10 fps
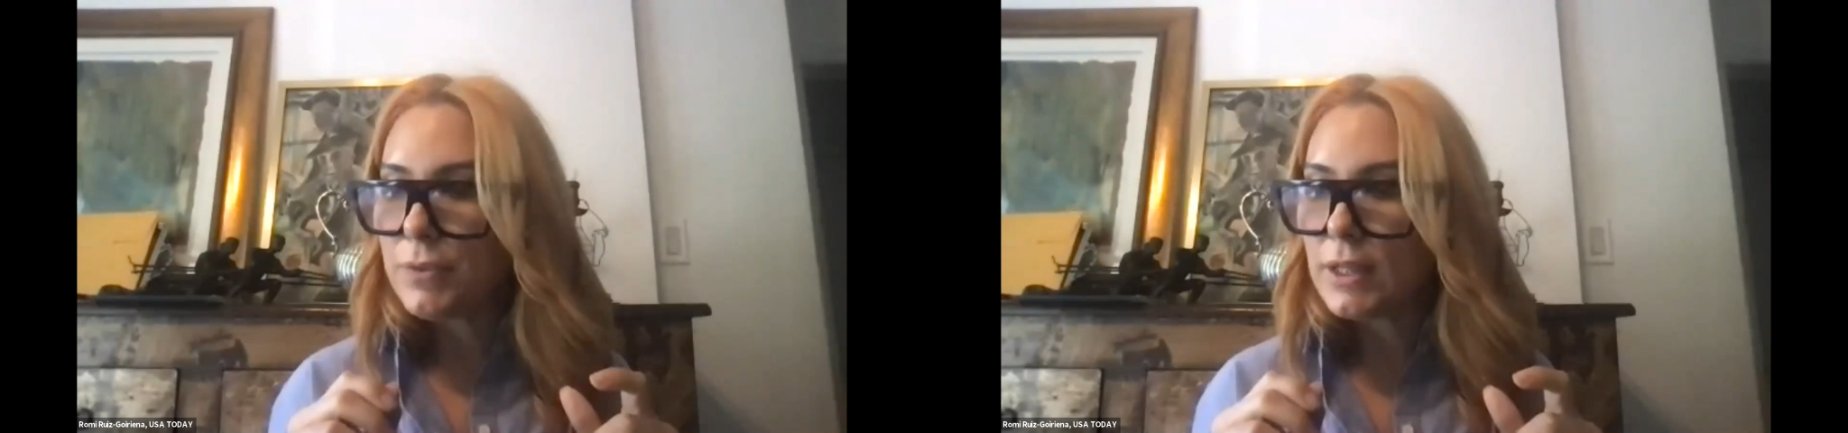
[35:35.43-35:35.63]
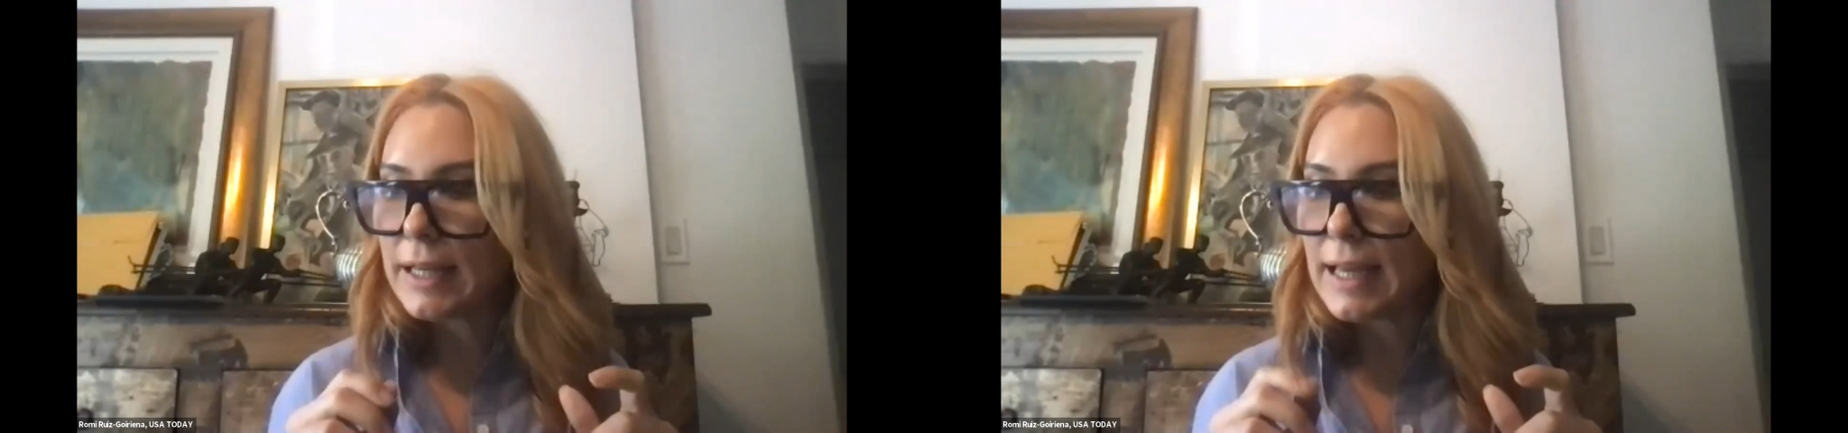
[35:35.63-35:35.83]

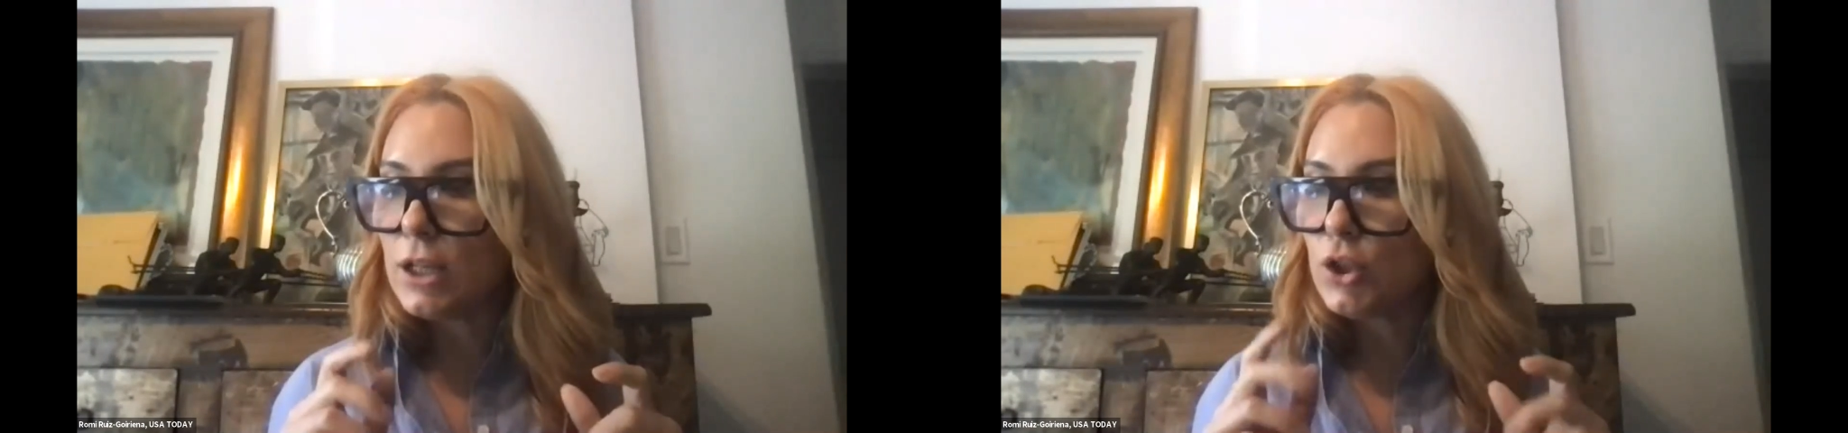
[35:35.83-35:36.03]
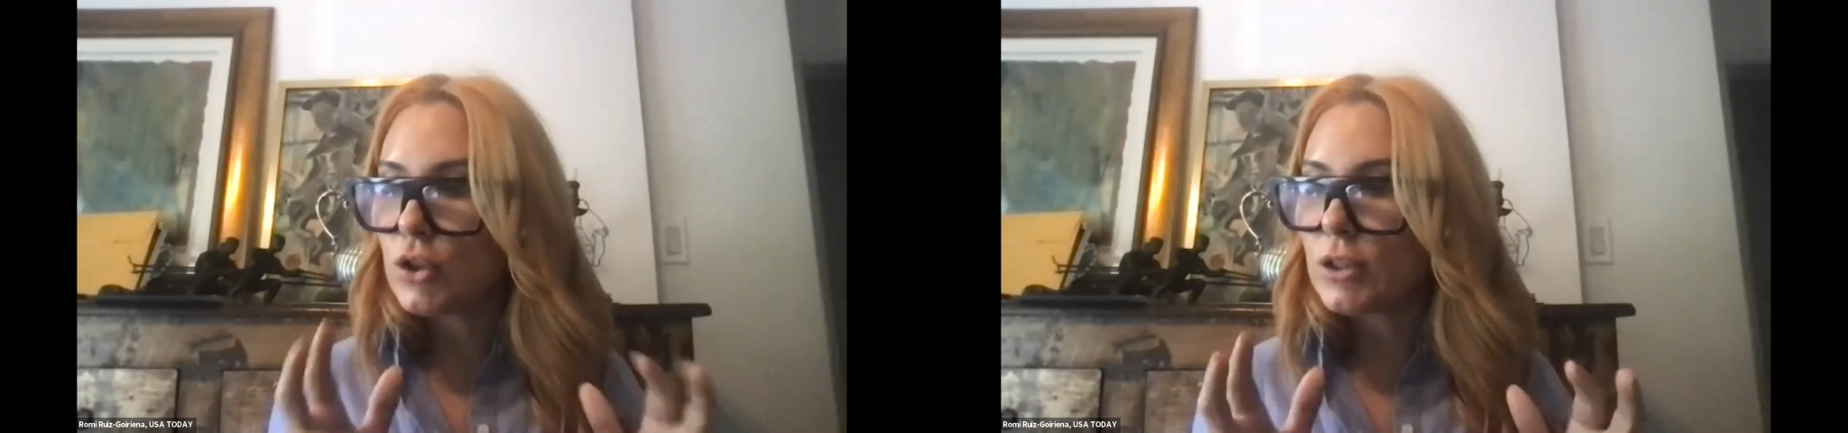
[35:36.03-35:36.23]
like
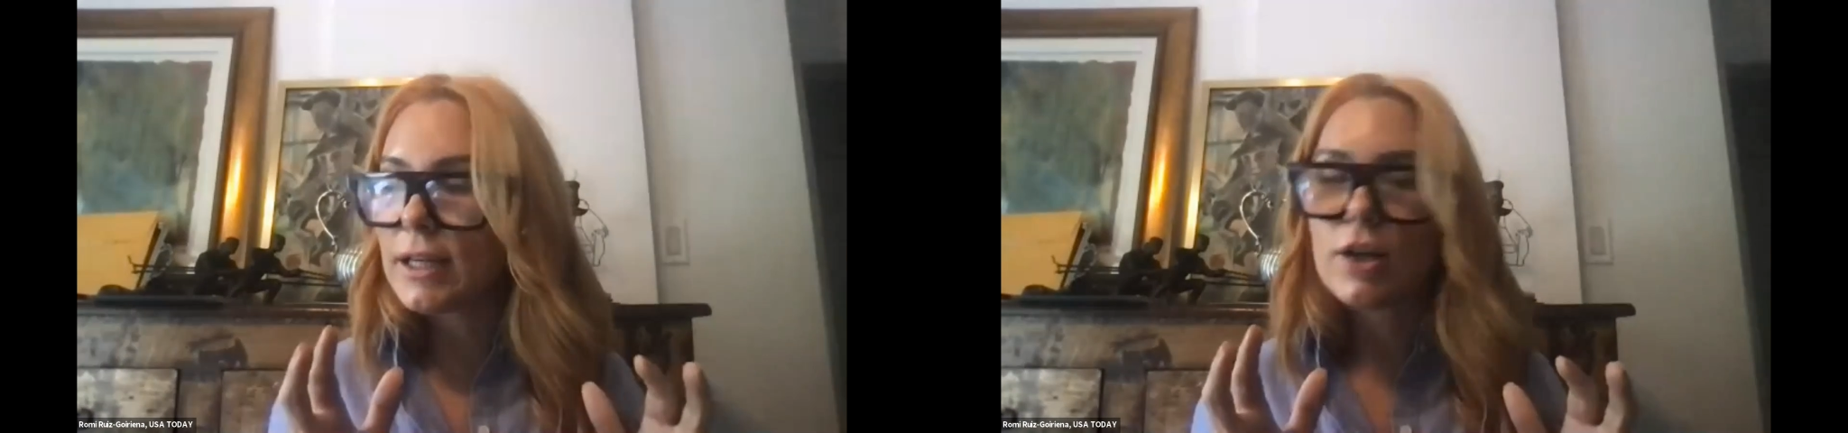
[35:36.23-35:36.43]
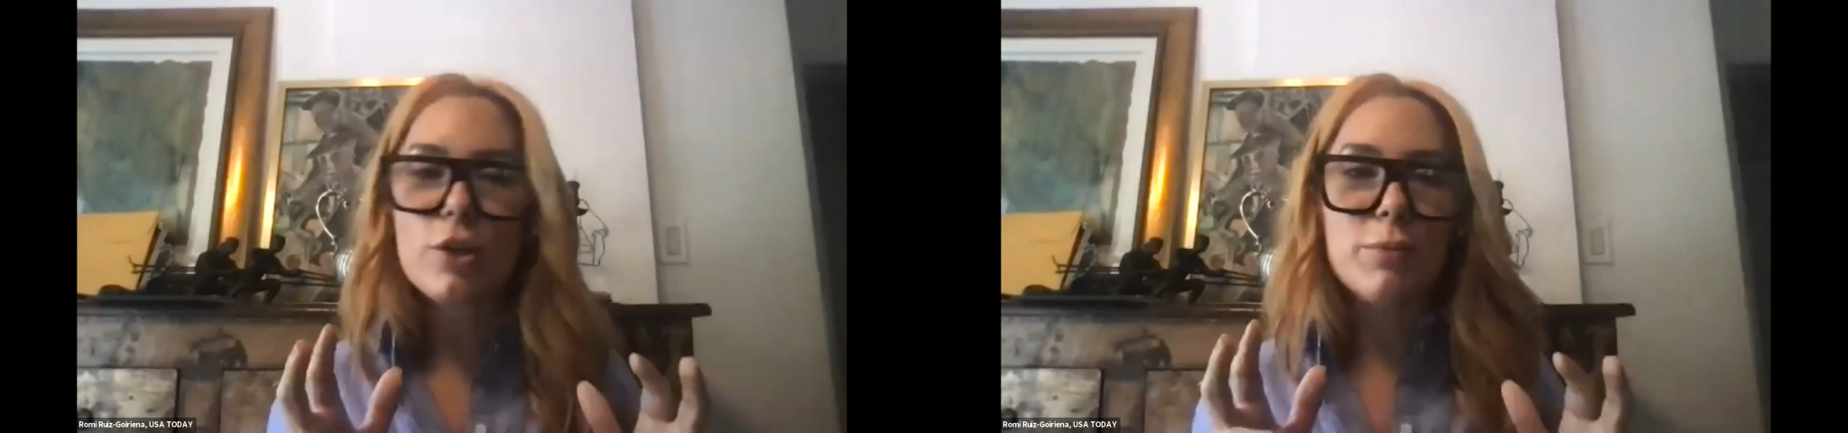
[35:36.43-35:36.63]
it looked
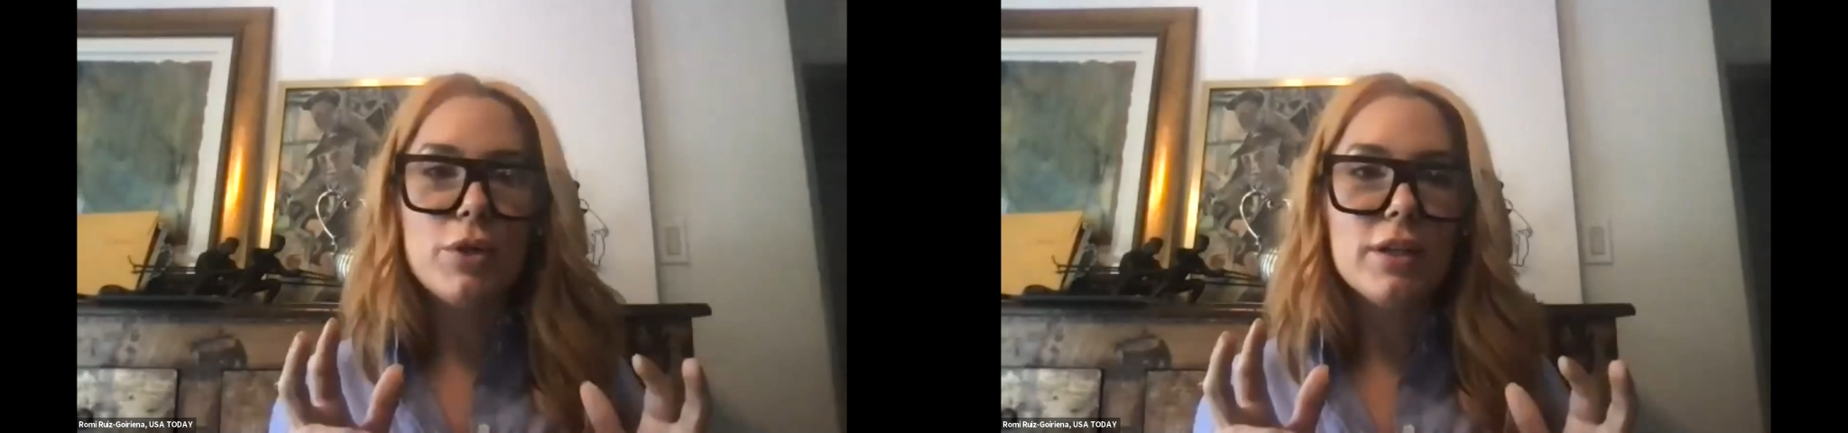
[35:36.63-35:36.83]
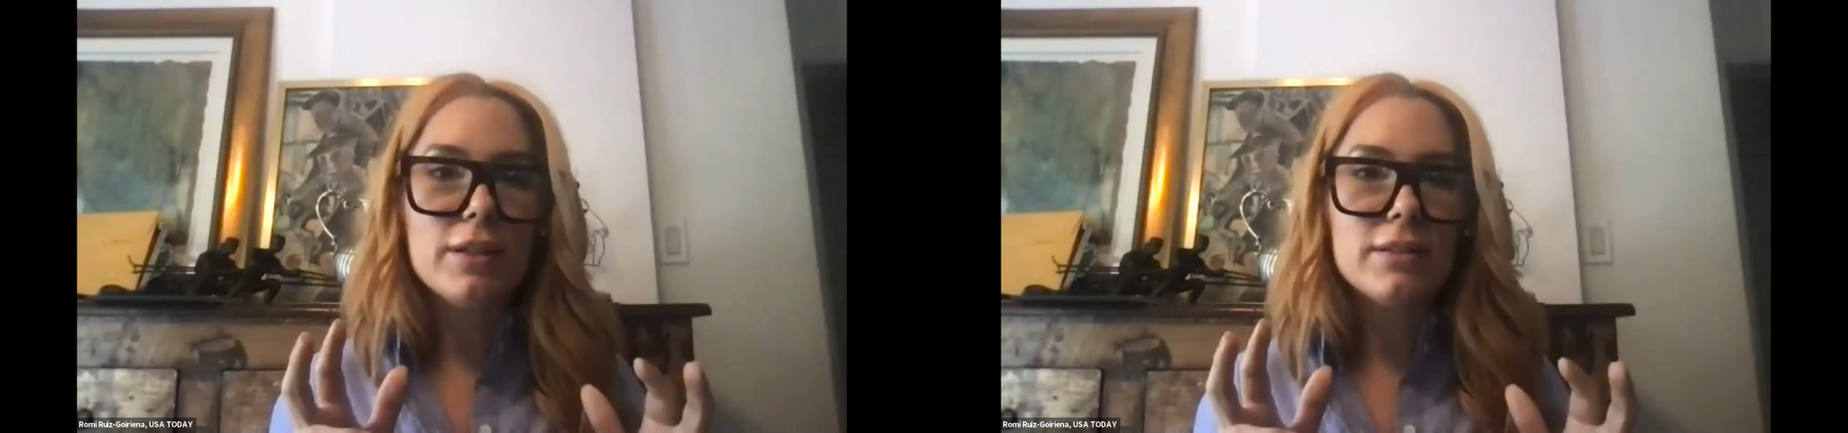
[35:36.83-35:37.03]
like a
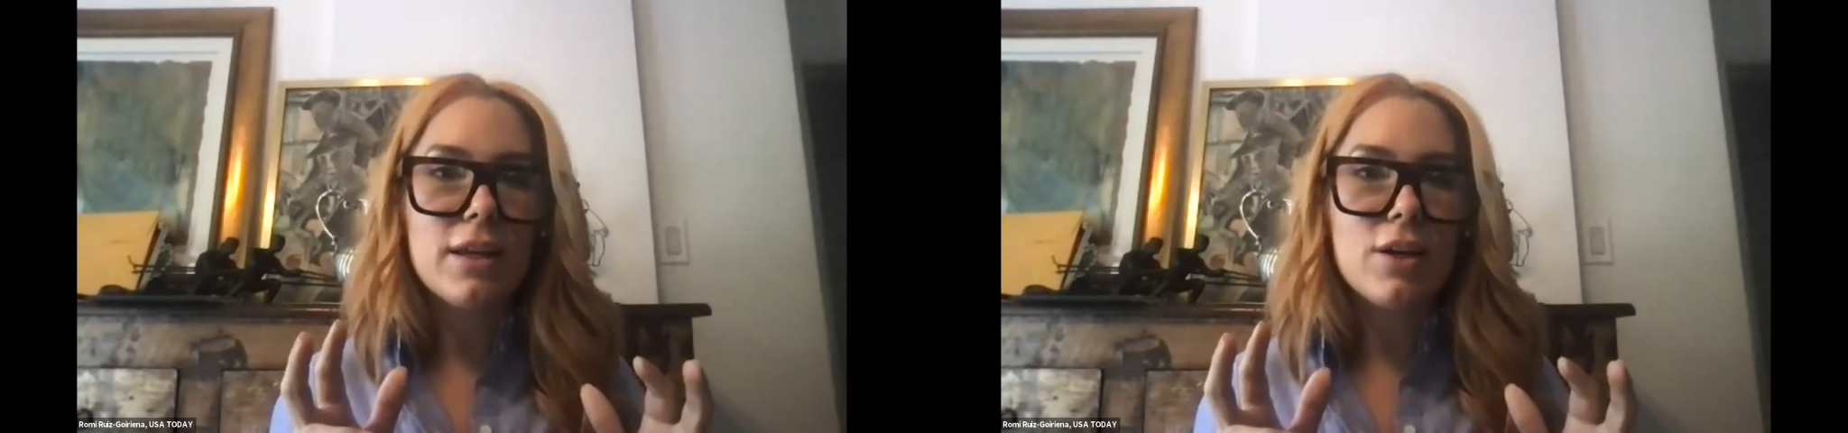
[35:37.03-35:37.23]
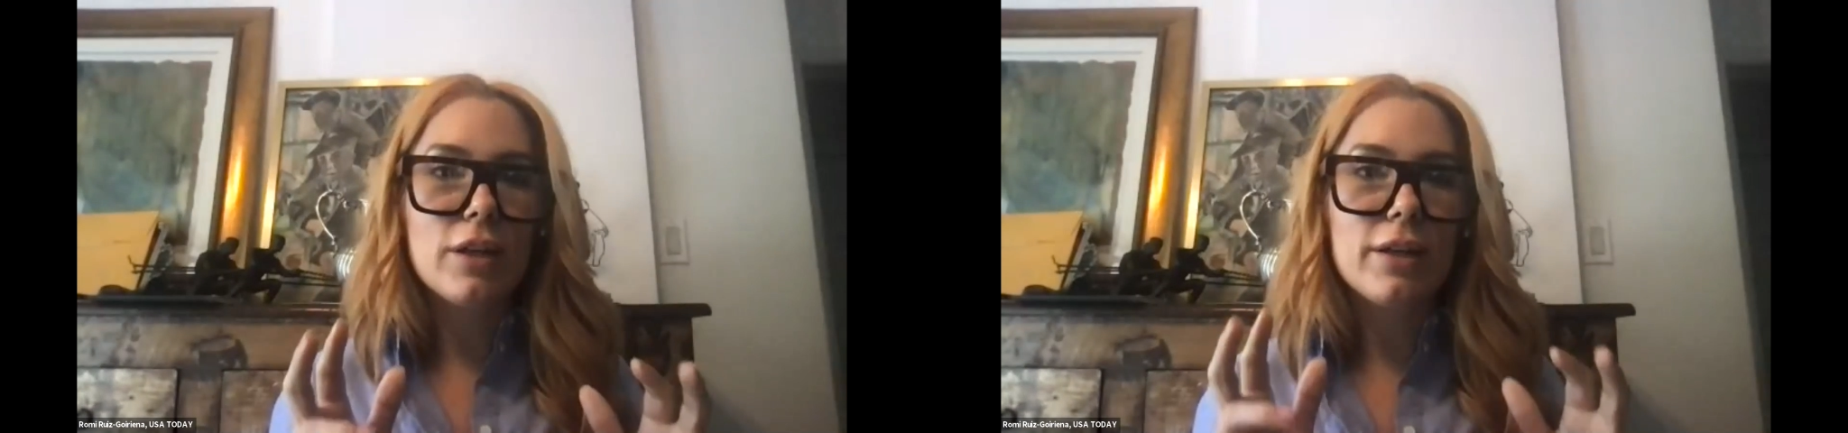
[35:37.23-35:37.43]
community center,